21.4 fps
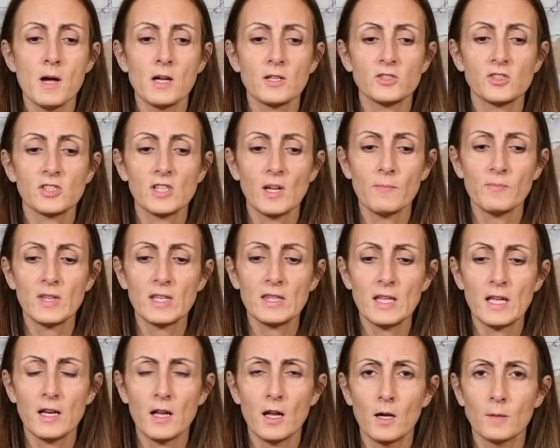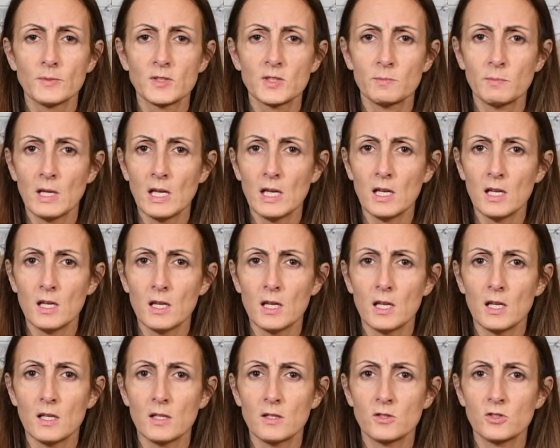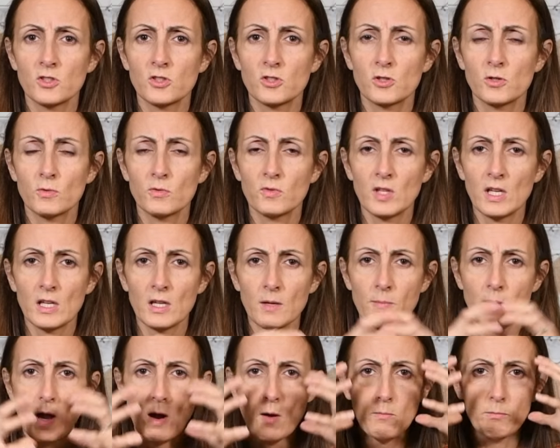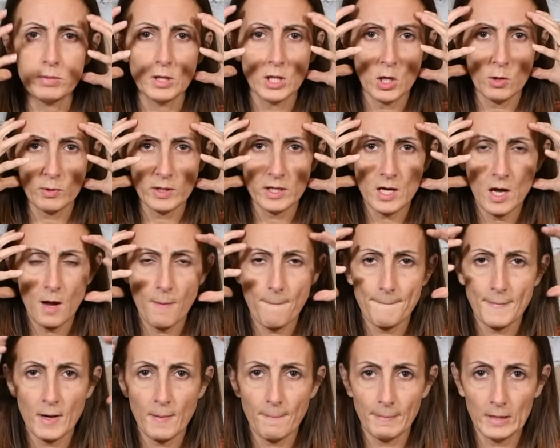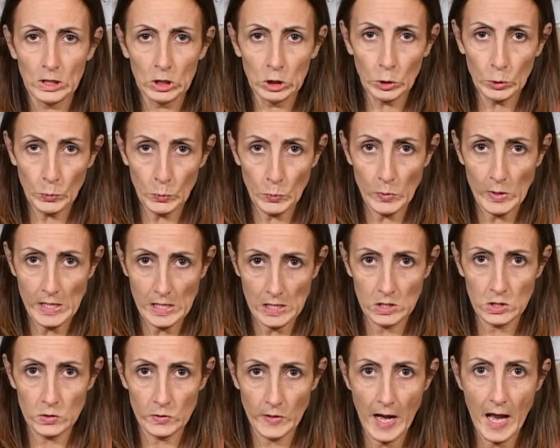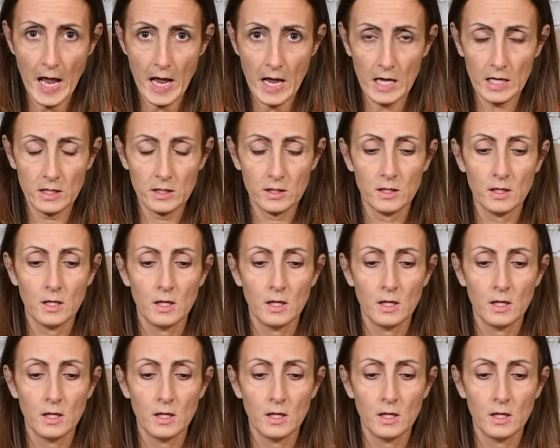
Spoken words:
Something that helps me is to think about blowing up a balloon in your head.